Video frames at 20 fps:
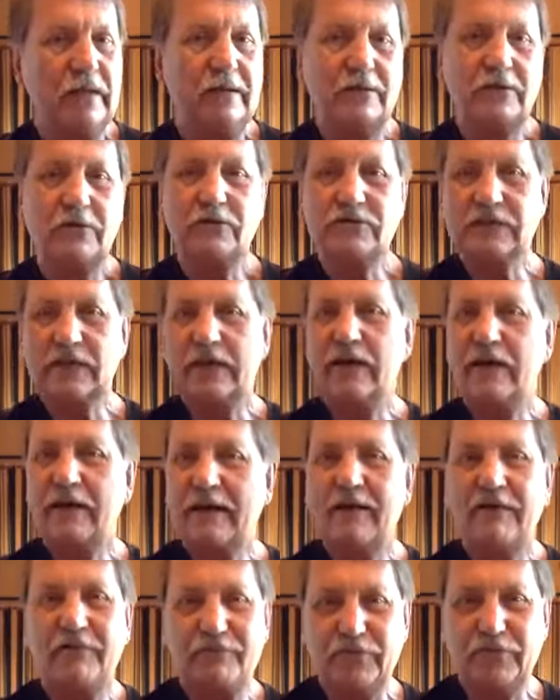Notice I cut
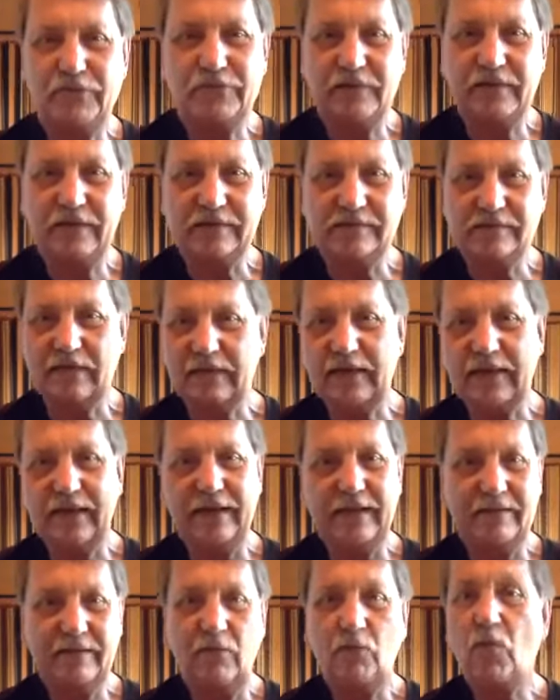out a few things, like
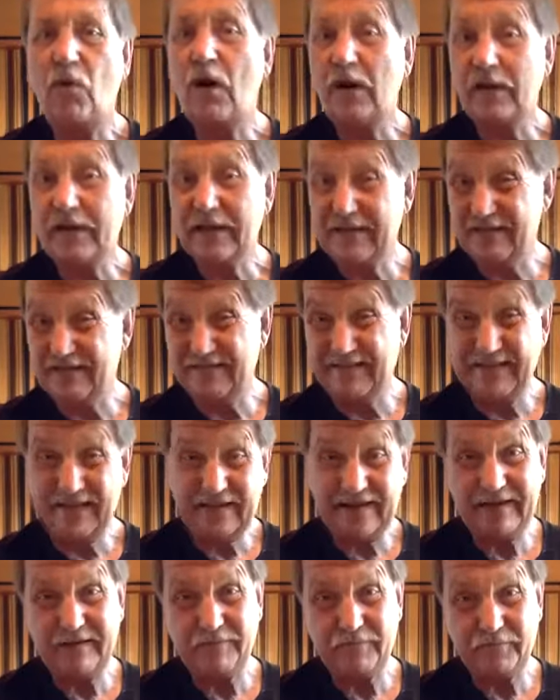I walk into the
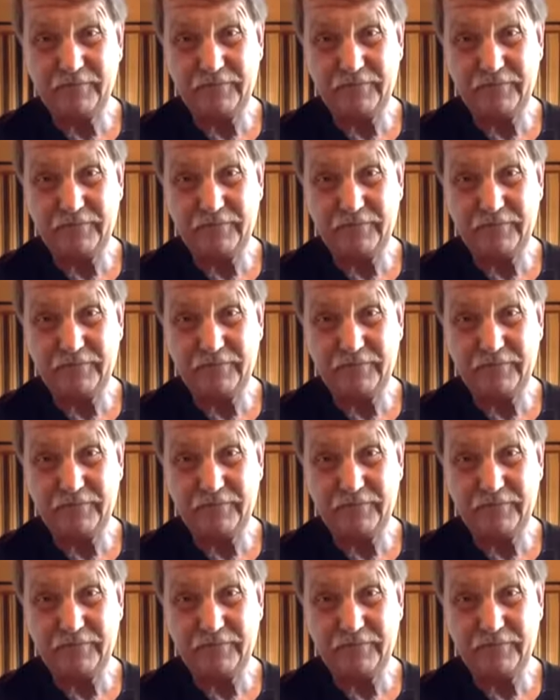F.